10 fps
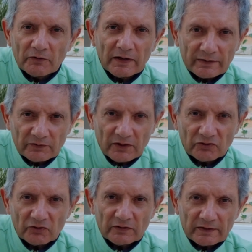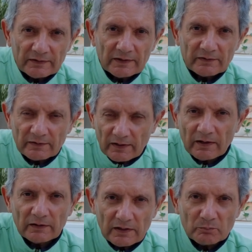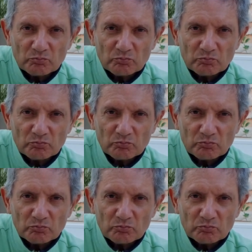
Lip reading: relaxation techniques that I'll come